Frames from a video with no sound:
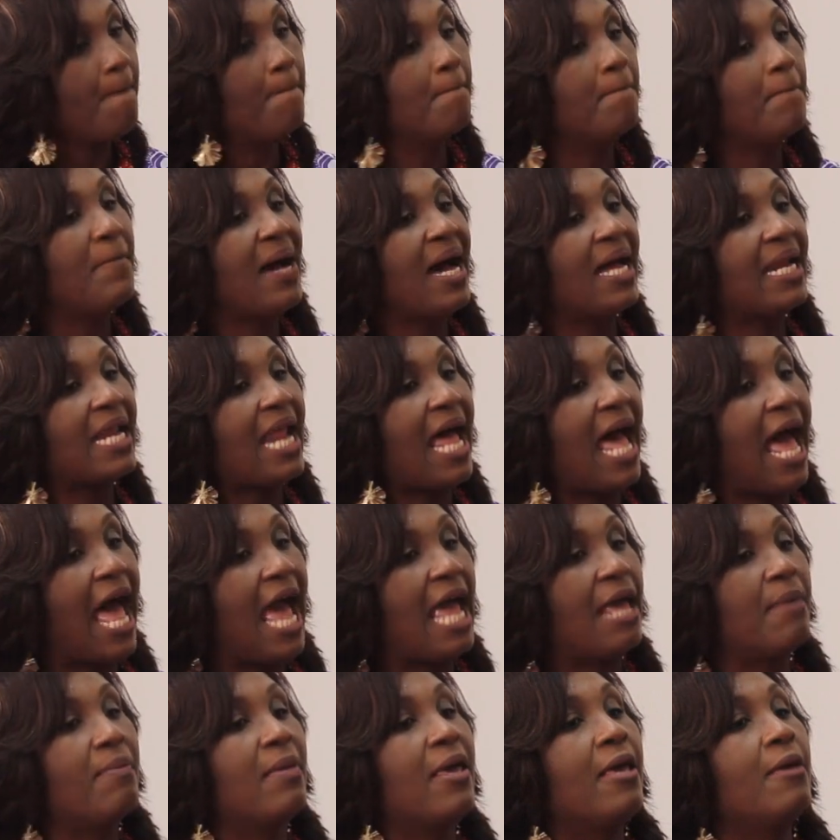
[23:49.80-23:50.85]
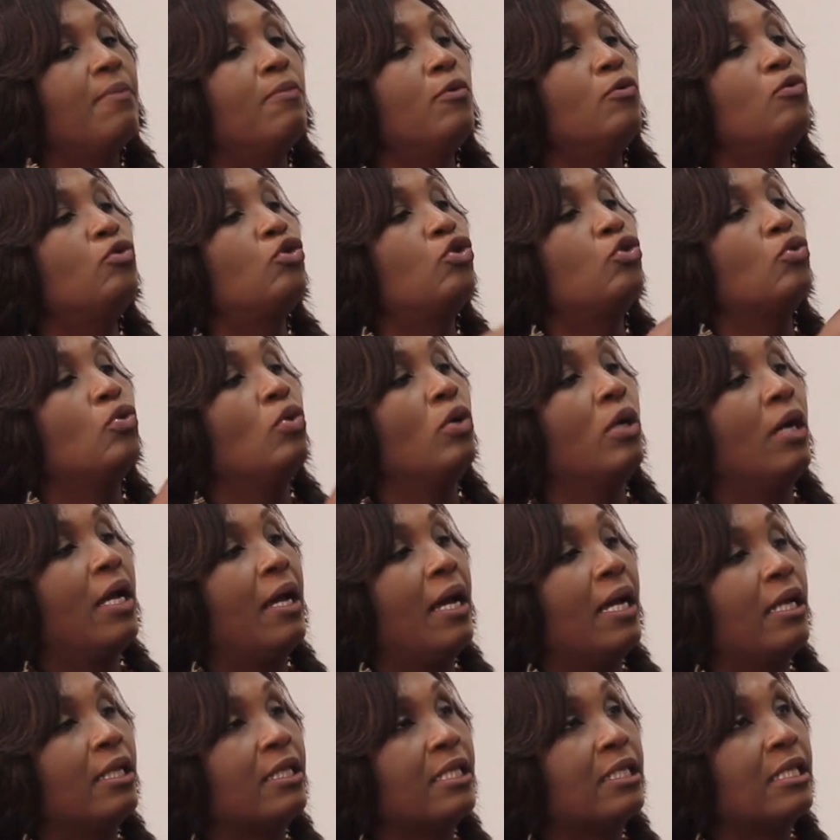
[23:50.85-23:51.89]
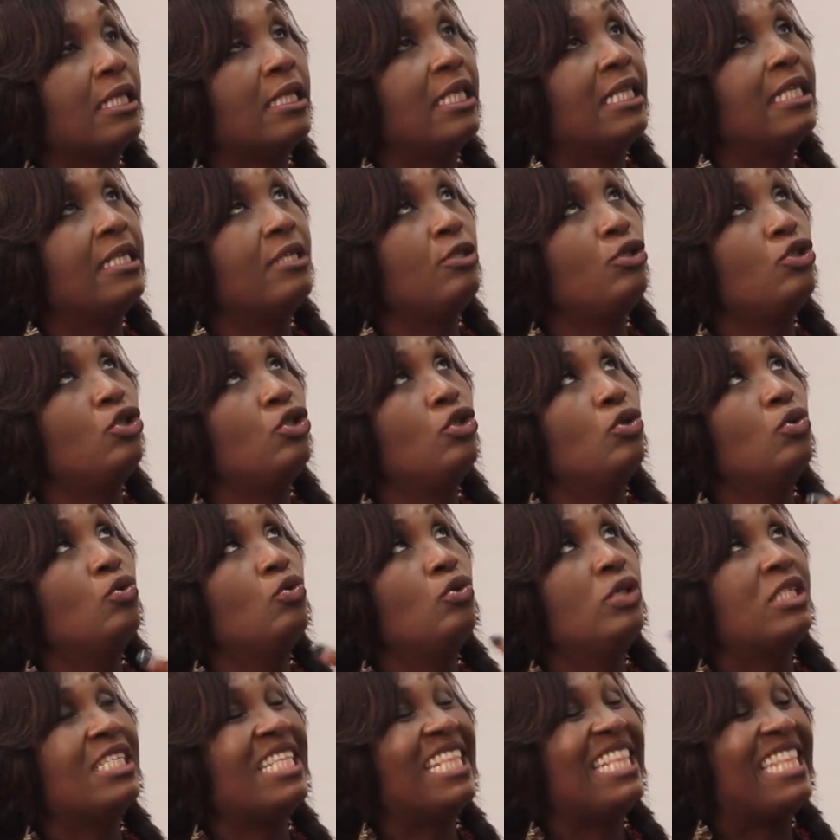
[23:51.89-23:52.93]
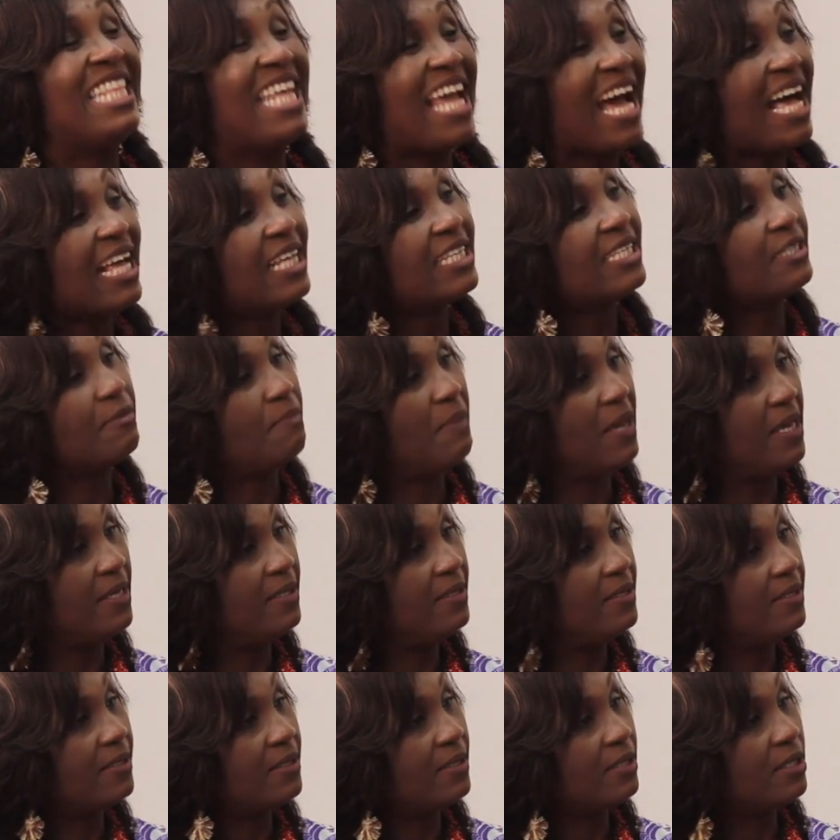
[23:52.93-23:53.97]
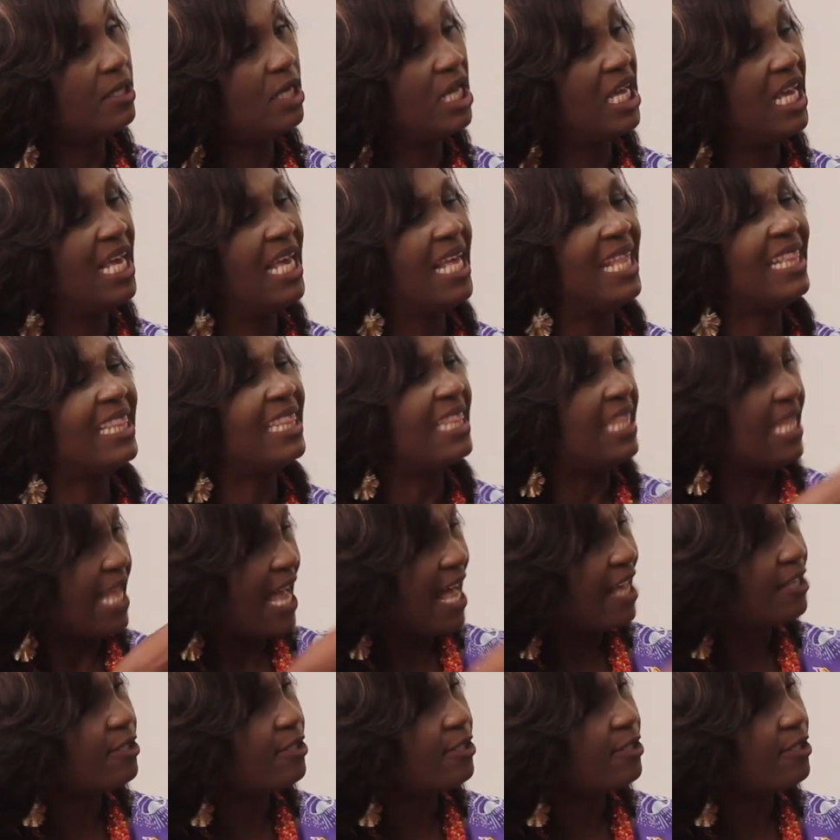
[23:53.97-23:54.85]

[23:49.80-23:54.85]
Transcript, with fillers: but I'm able to use their space, their